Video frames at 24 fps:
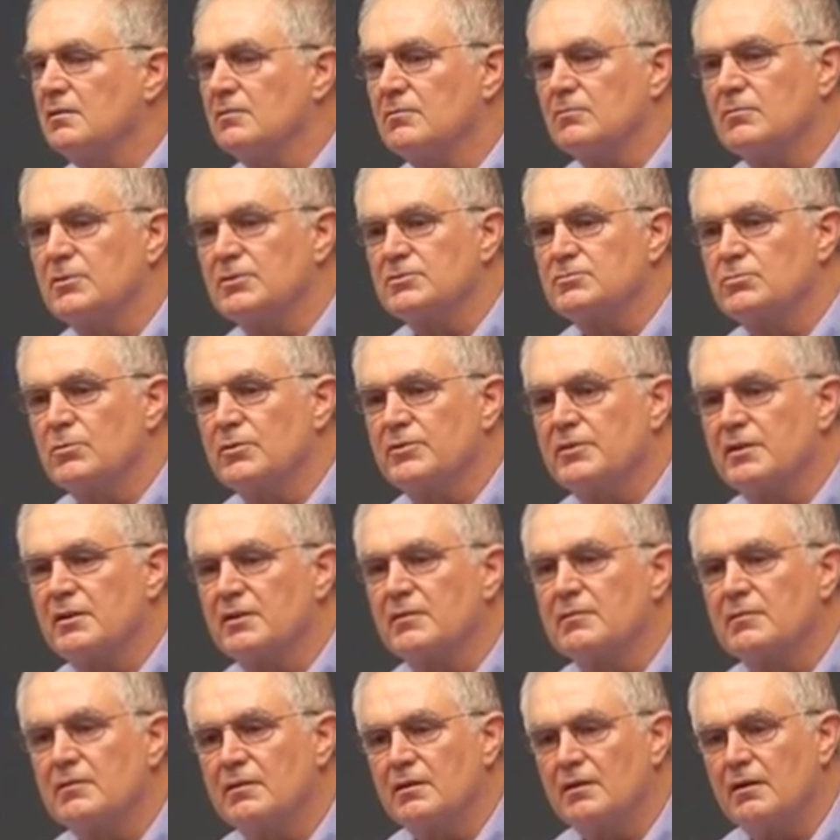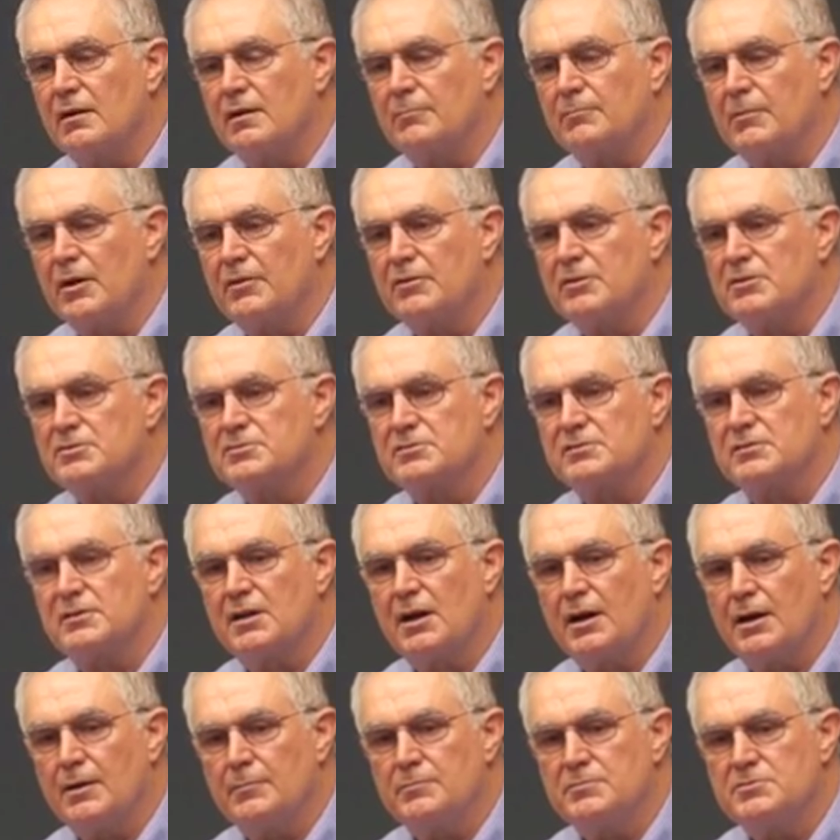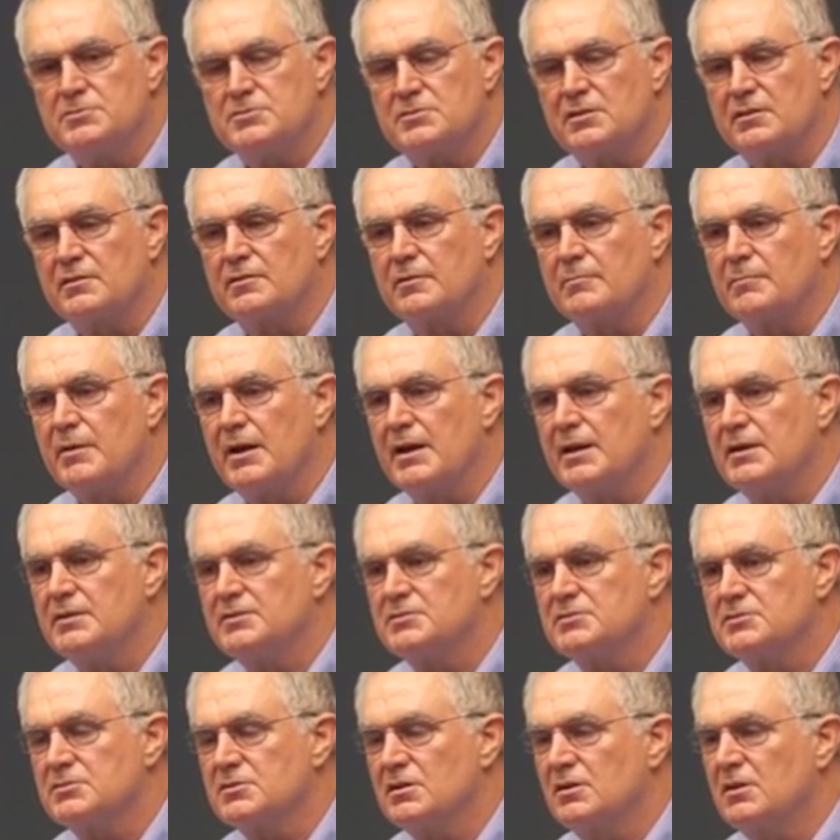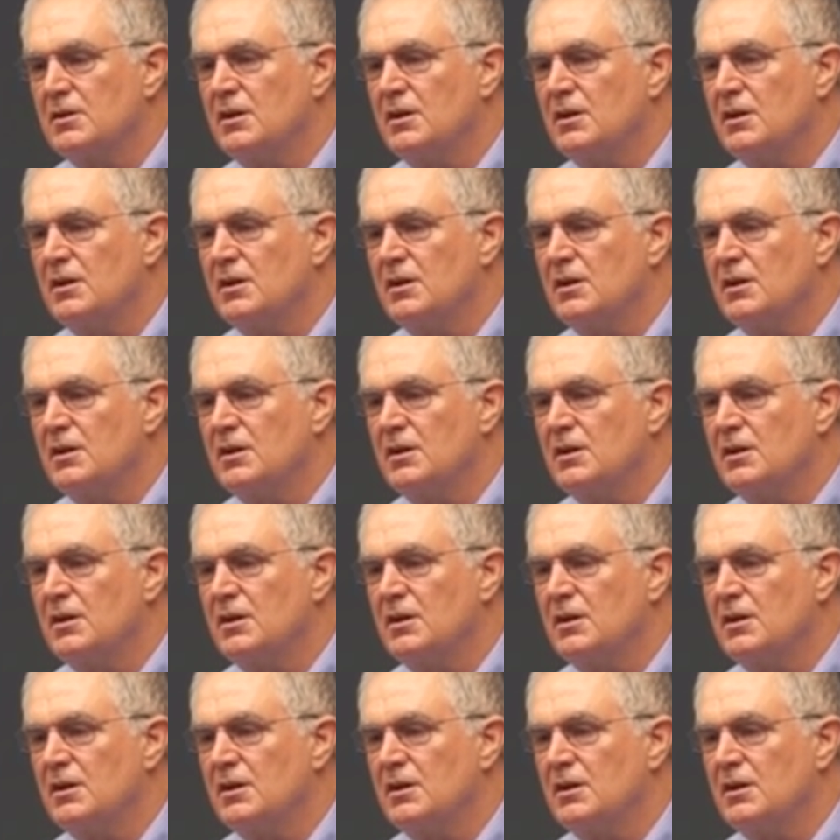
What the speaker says: was with their mothers and cubs and their mates.